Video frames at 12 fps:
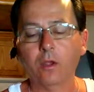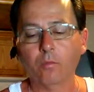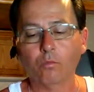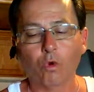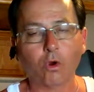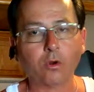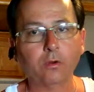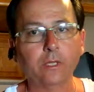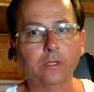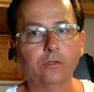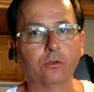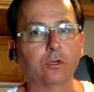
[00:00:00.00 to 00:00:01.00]

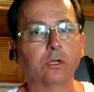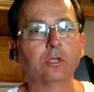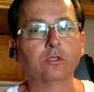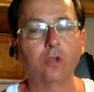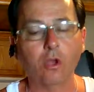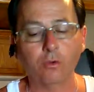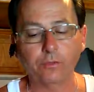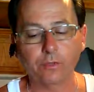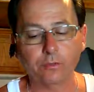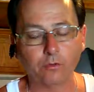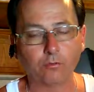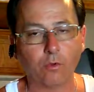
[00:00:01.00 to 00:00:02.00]
morally, you're going to know
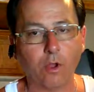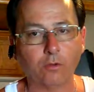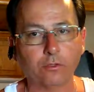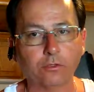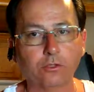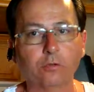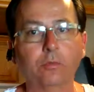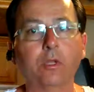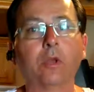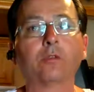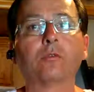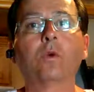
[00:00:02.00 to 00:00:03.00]
this is wrong to do
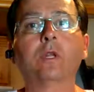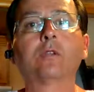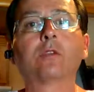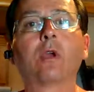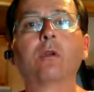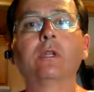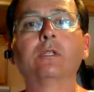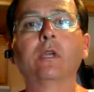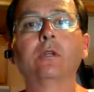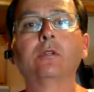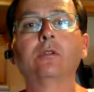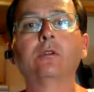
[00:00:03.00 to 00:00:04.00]
because of what it's already
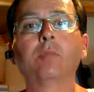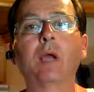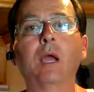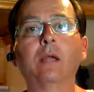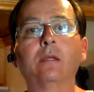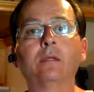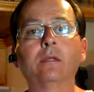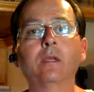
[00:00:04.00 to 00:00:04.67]
done to your body.